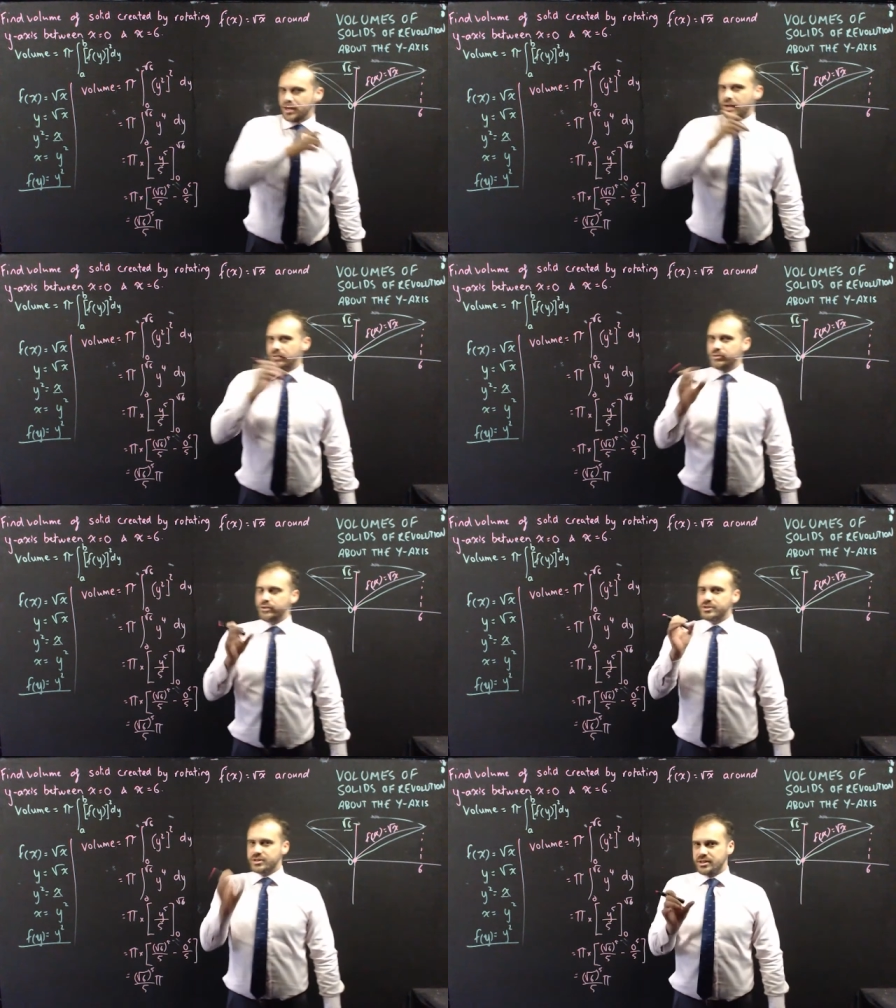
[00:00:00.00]
And
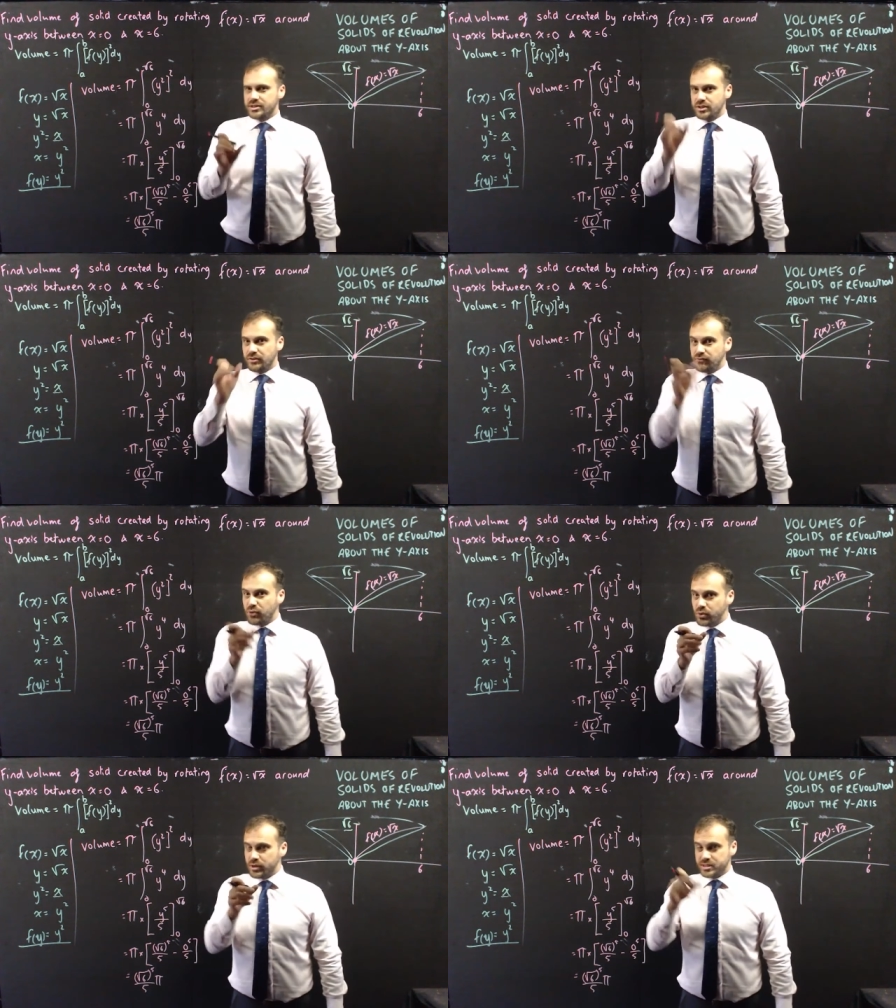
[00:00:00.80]
root 6 to the
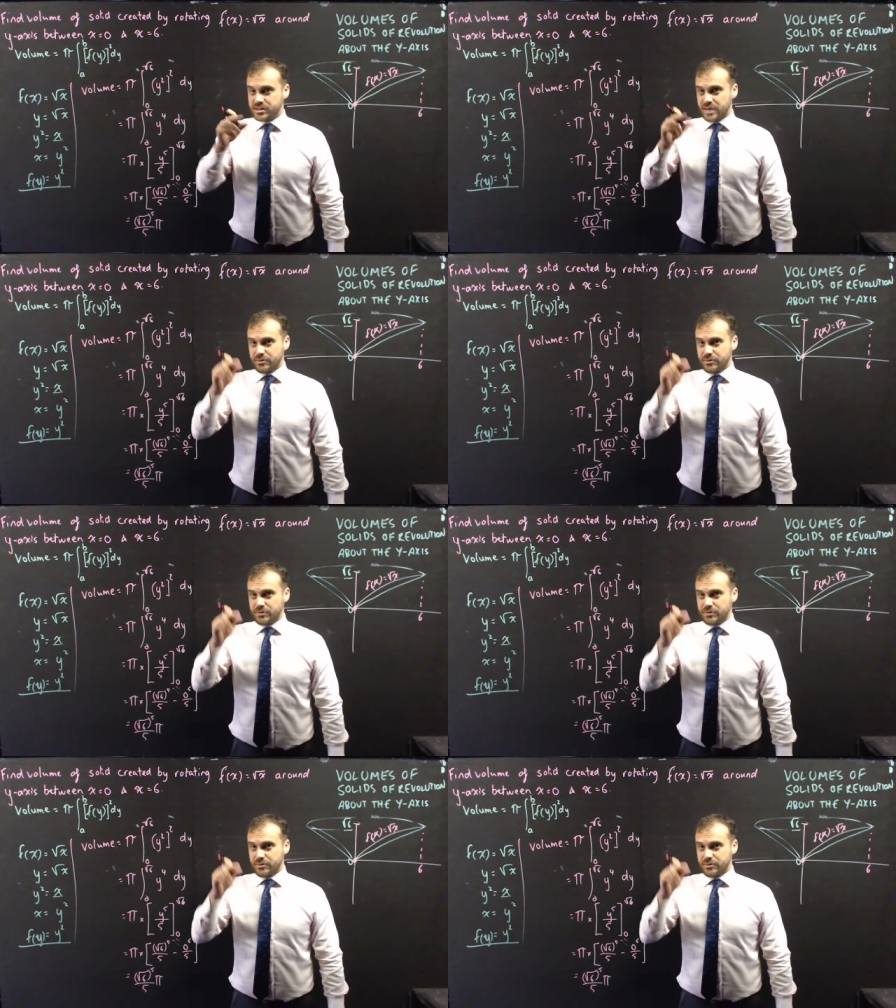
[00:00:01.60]
4 is the same